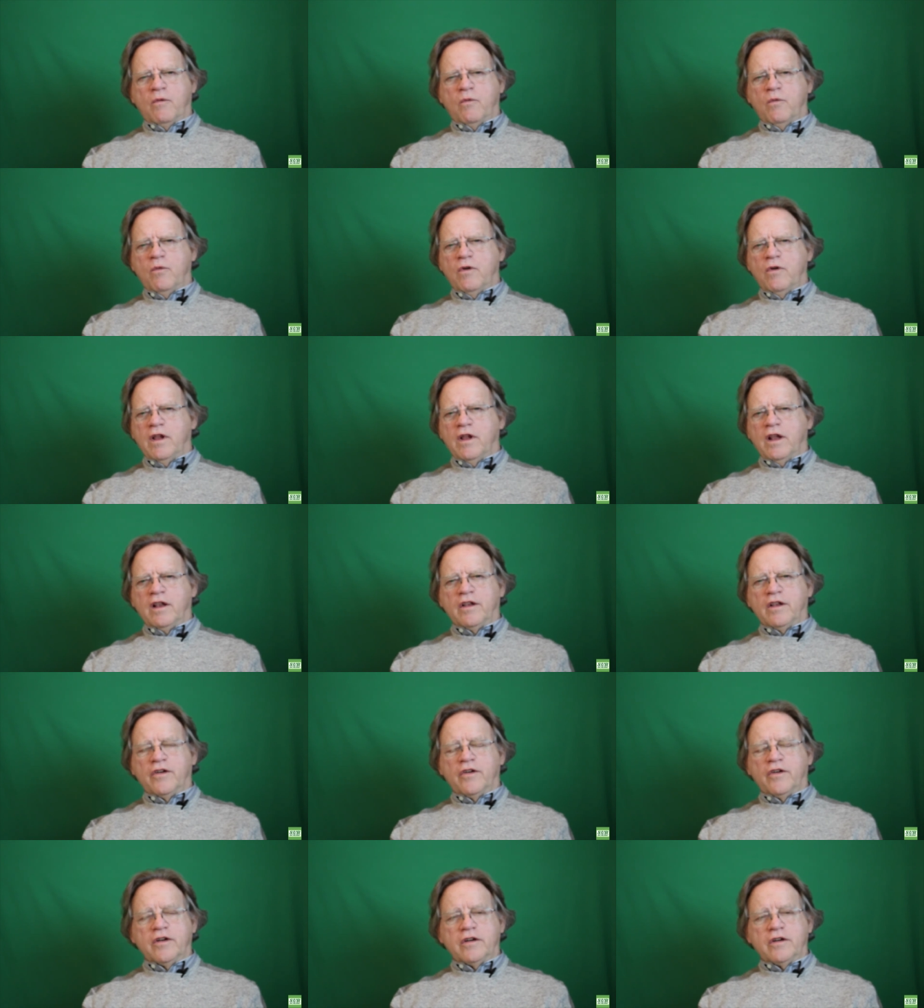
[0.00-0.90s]
will
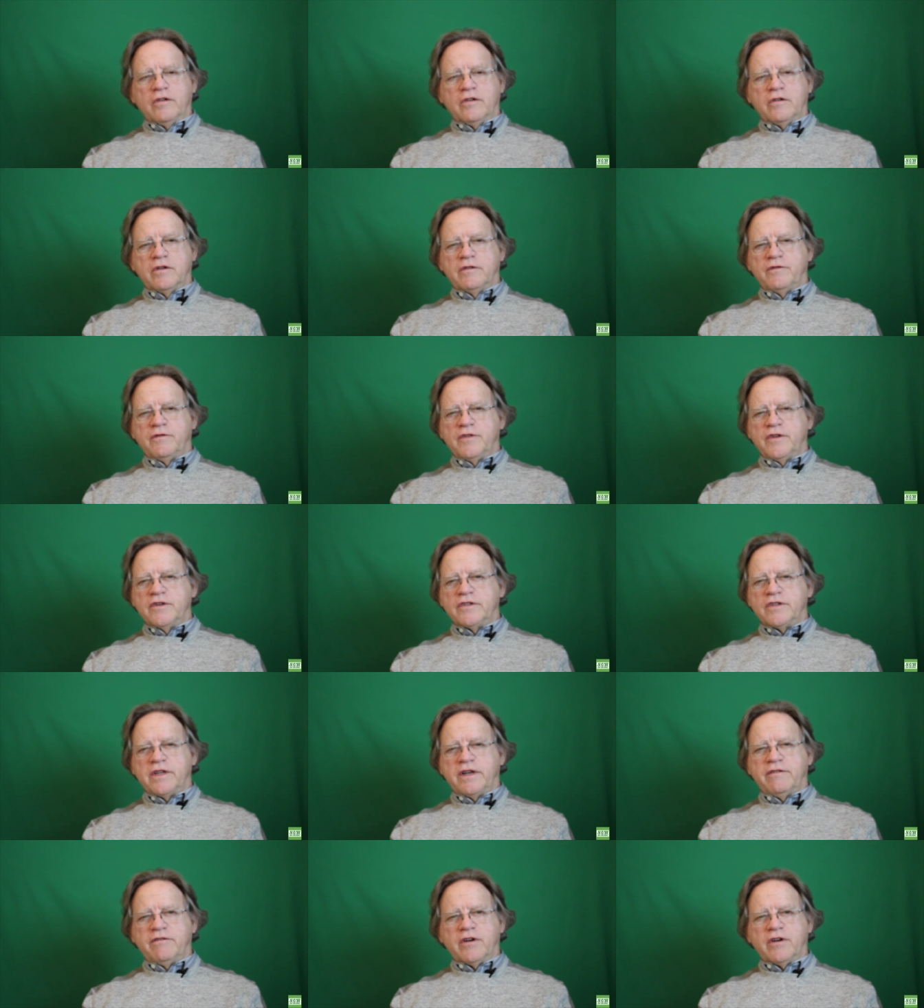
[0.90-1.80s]
alert you if there's
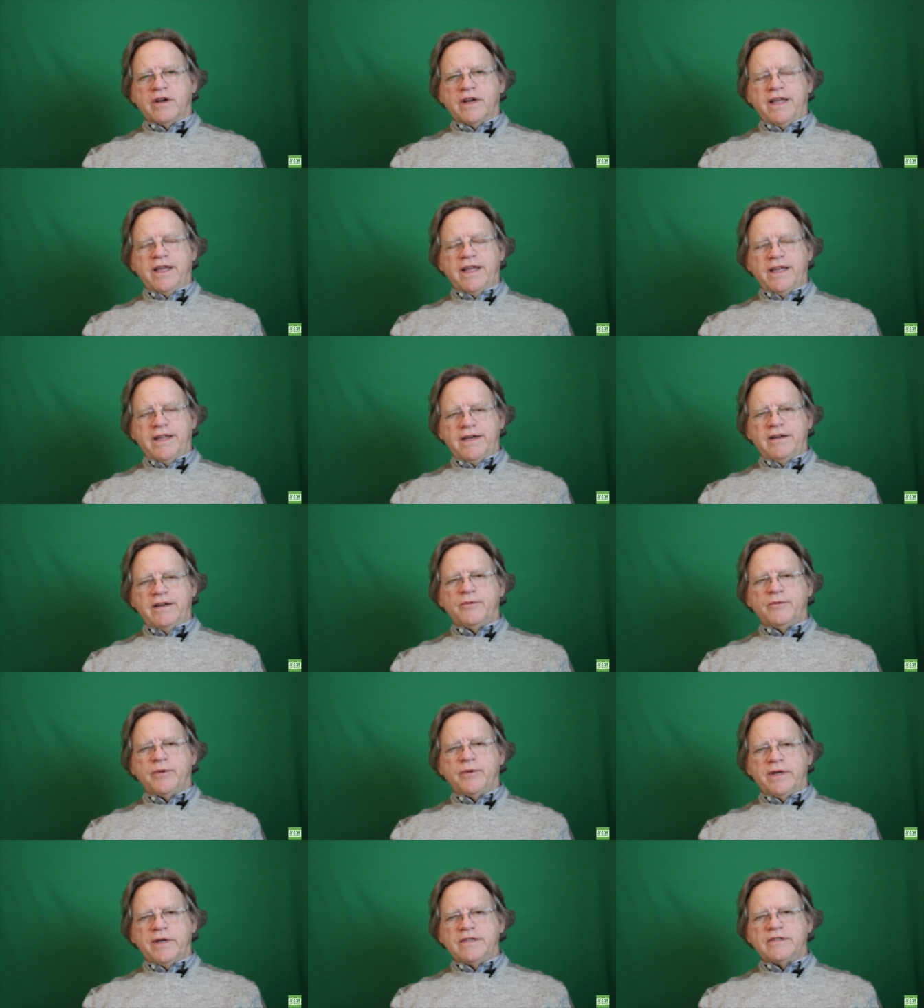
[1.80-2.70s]
ever any
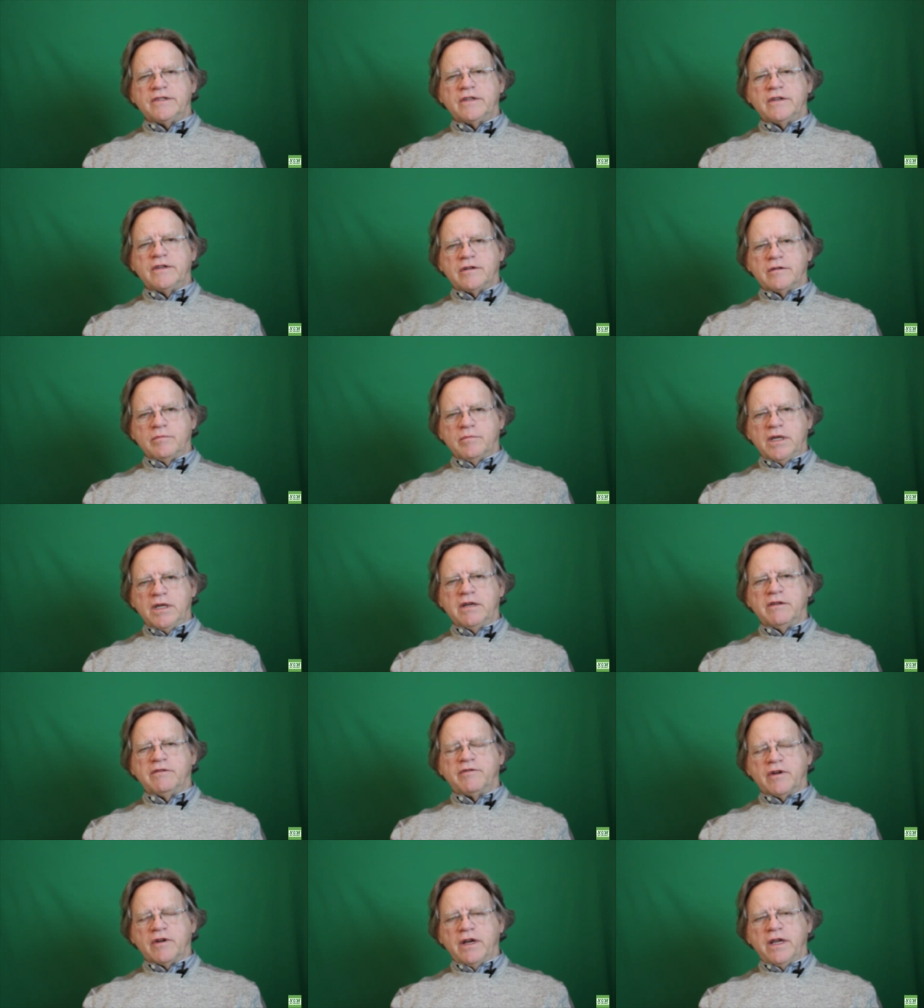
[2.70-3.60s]
reason to be
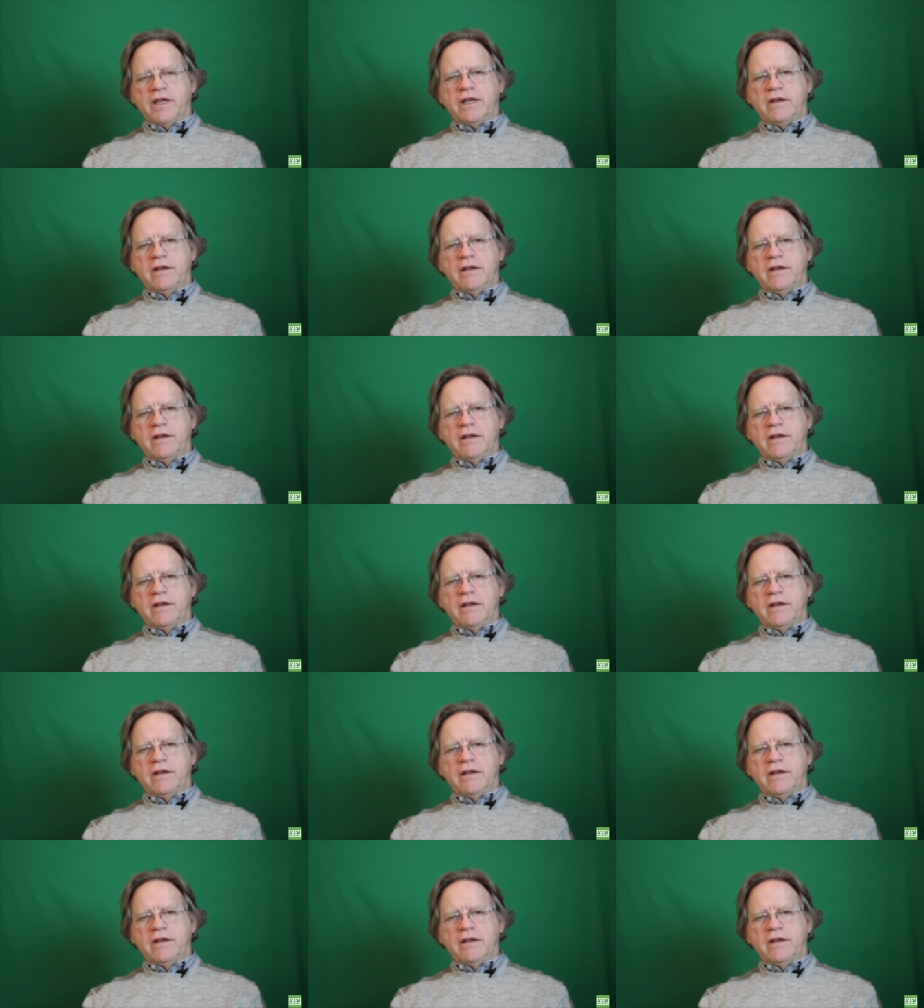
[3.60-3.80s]
afraid.